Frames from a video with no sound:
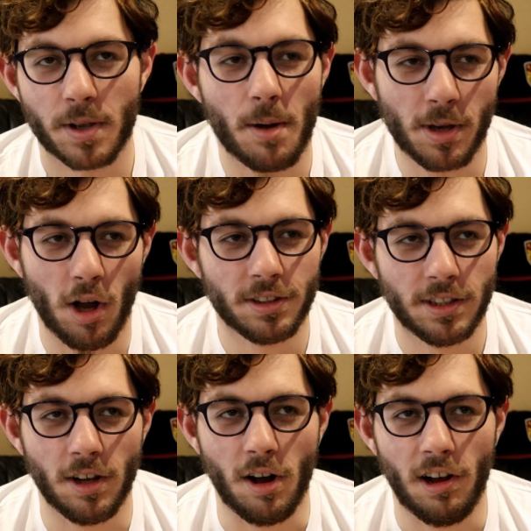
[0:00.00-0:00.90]
coming
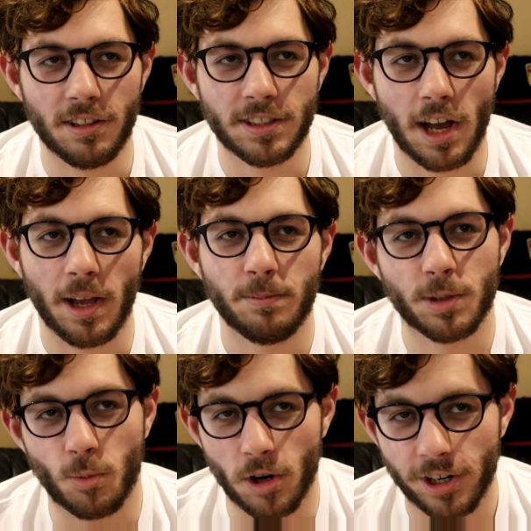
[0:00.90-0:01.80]
on time
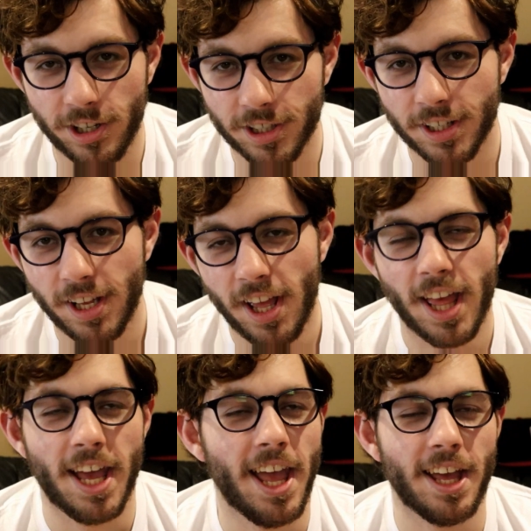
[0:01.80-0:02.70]
to work,
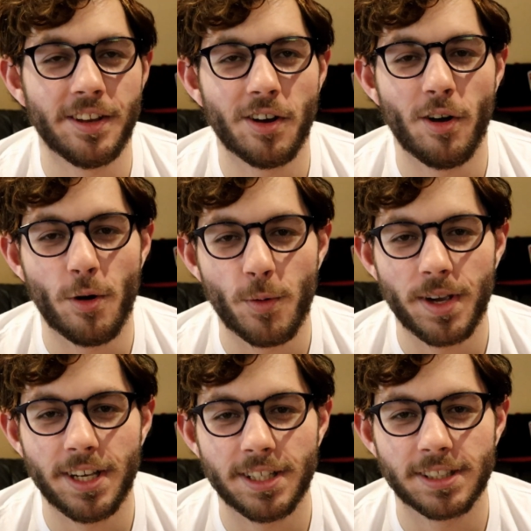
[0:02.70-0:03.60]
and
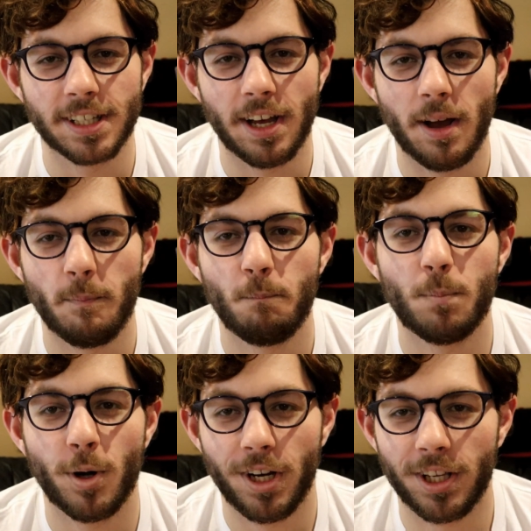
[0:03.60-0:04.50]
always
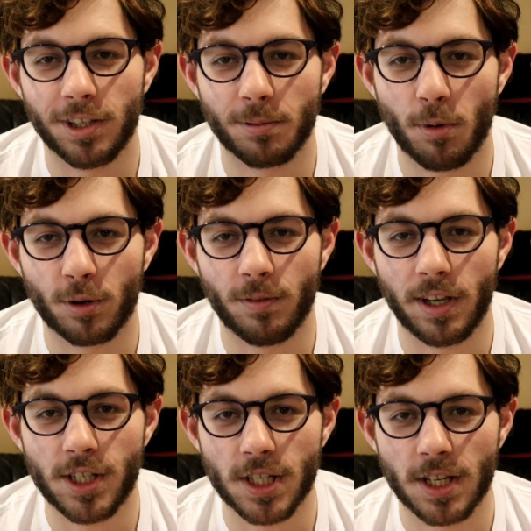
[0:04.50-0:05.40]
putting your
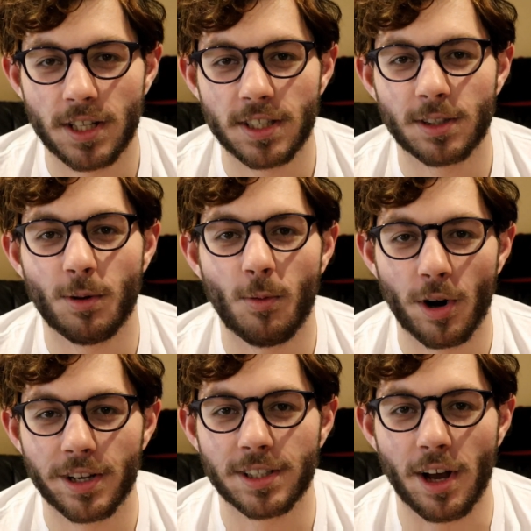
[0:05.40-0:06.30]
motivations
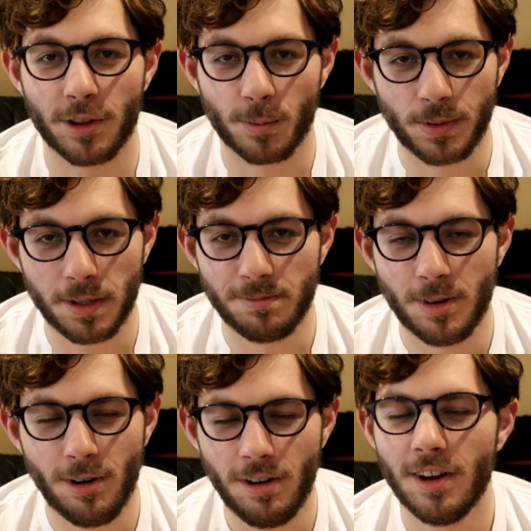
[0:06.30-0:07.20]
towards other
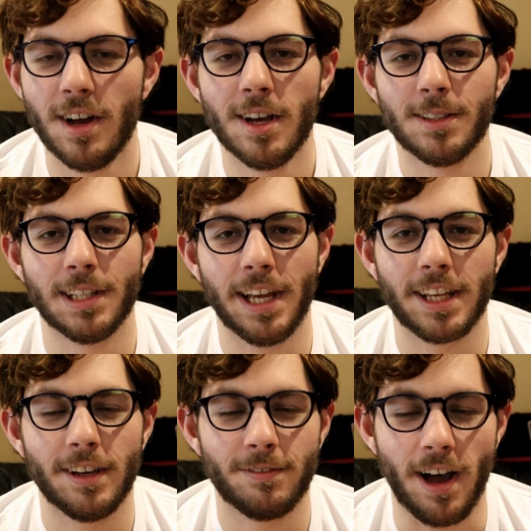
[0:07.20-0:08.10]
people. So
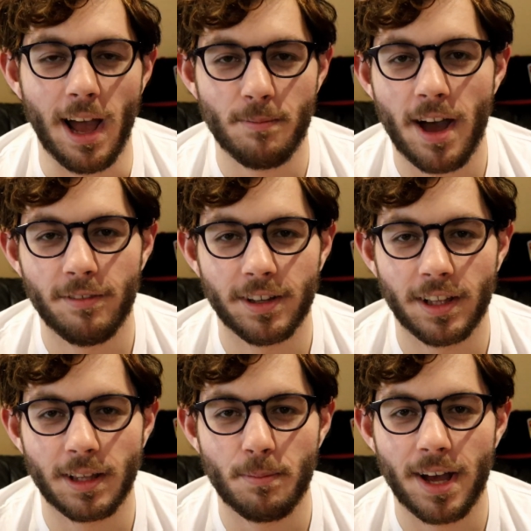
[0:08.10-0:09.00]
like if I'm having
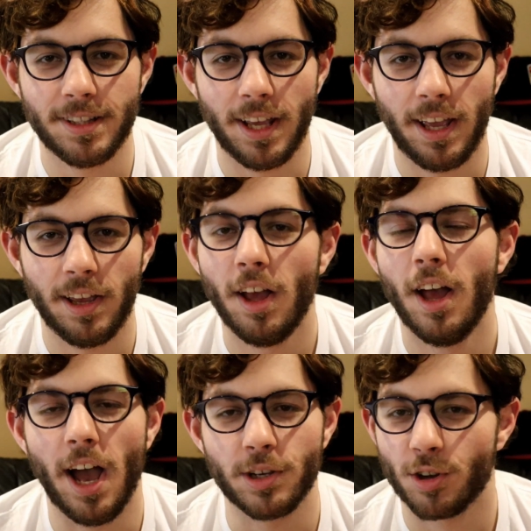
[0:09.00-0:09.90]
like a bad day,
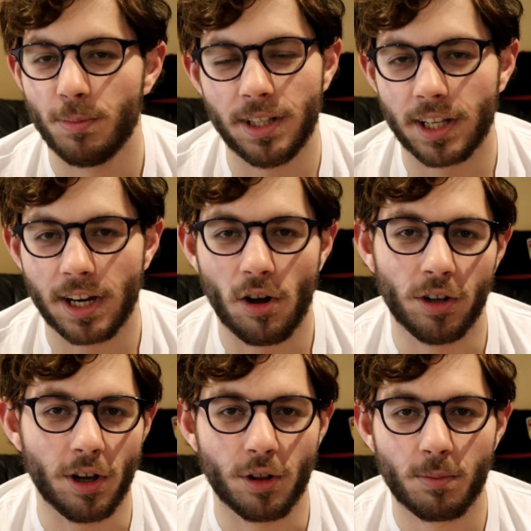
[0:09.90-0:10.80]
I shouldn't be taking out
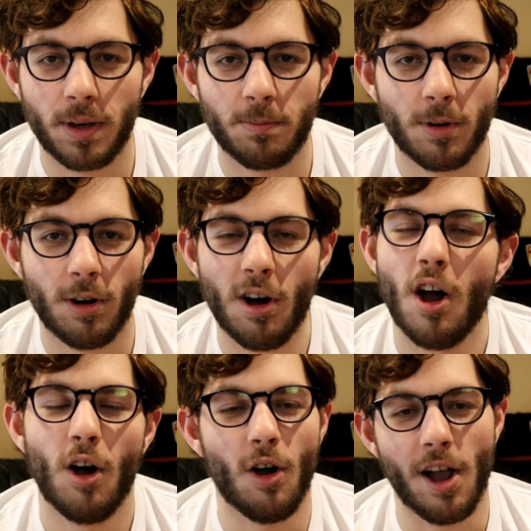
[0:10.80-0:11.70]
on other people,
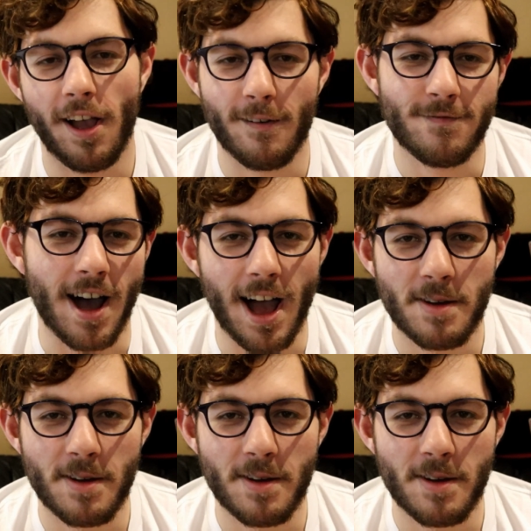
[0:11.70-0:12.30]
or if